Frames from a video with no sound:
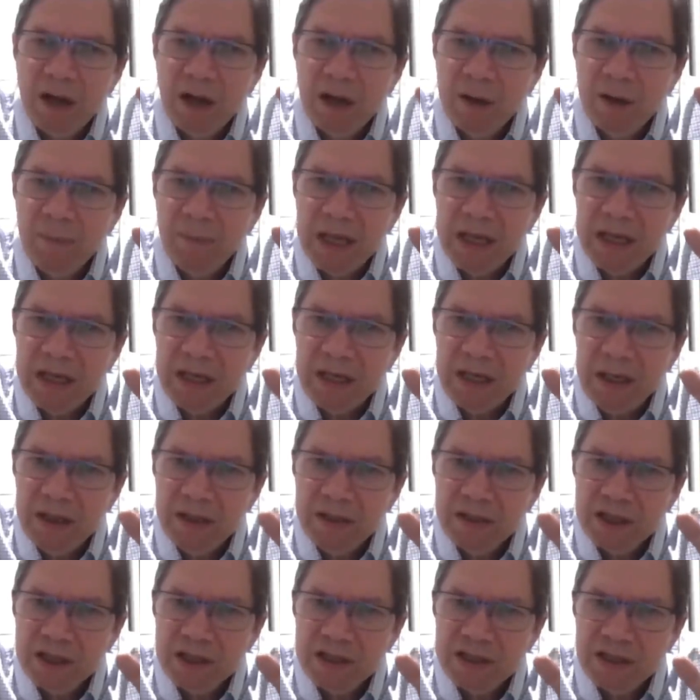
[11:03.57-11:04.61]
on me
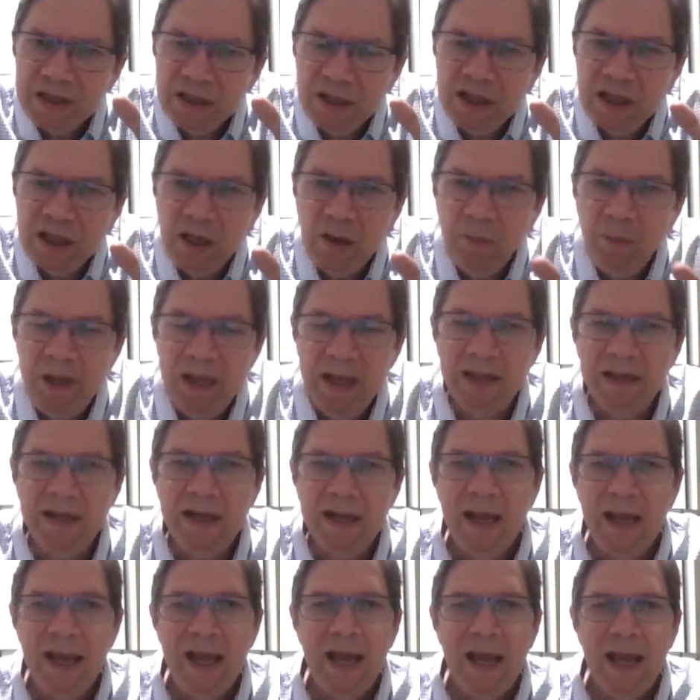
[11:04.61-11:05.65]
just a little bit.
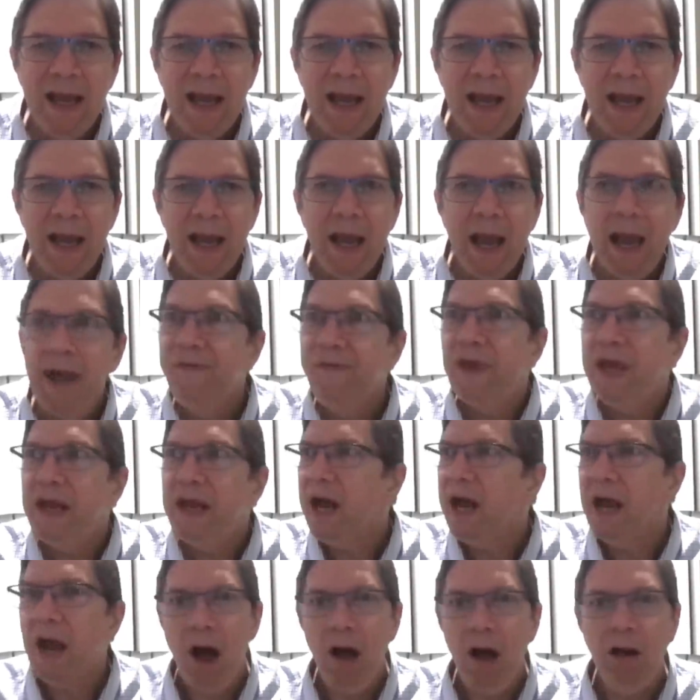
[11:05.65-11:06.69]
And then
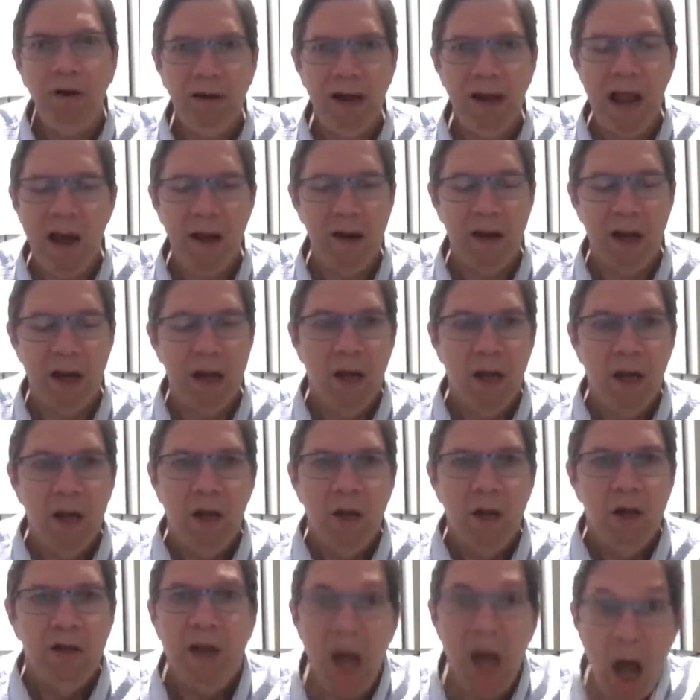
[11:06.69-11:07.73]
I hollered out,
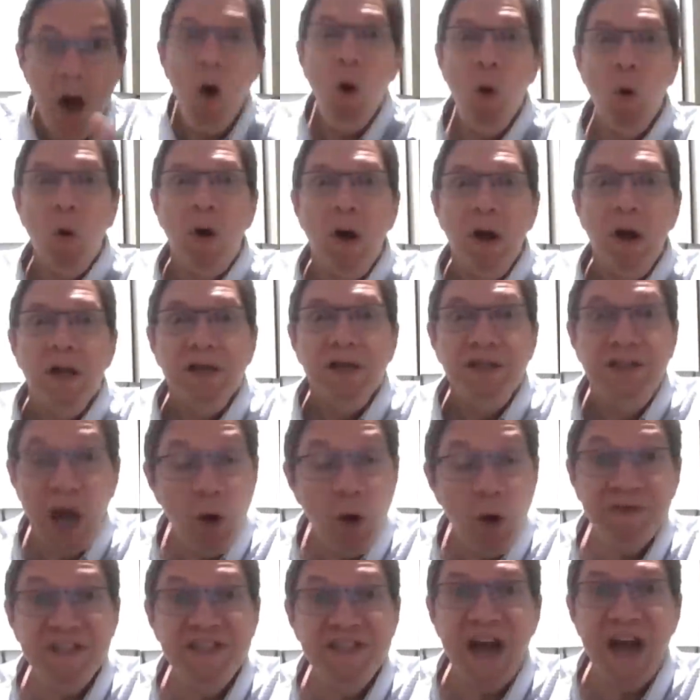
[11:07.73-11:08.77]
No,
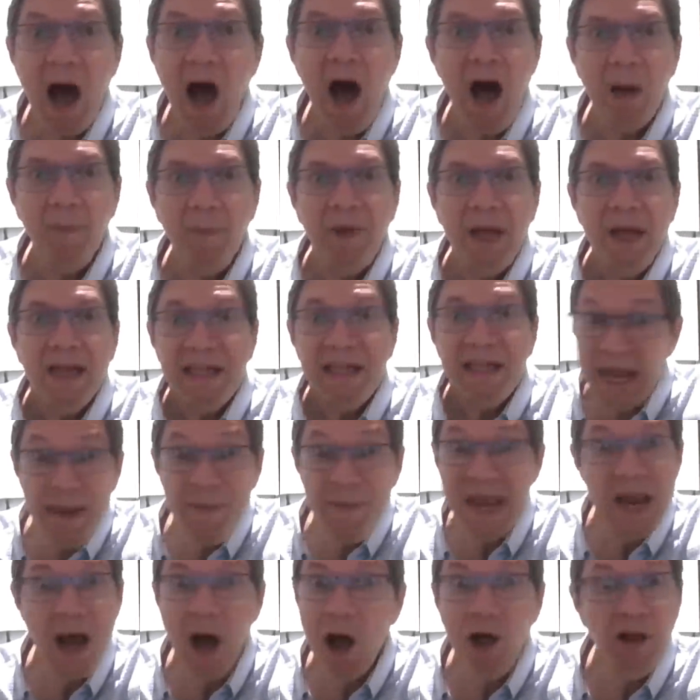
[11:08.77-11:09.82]
don't stop. Give
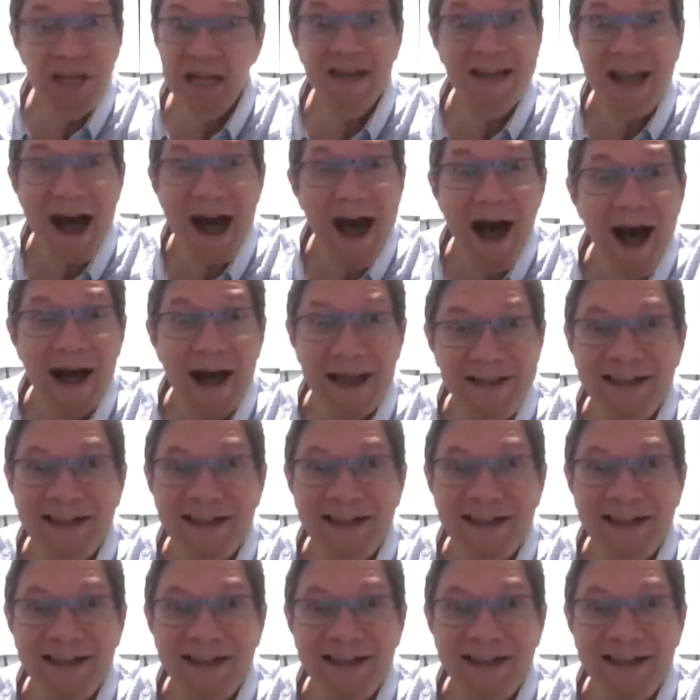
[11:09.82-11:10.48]
me all you got.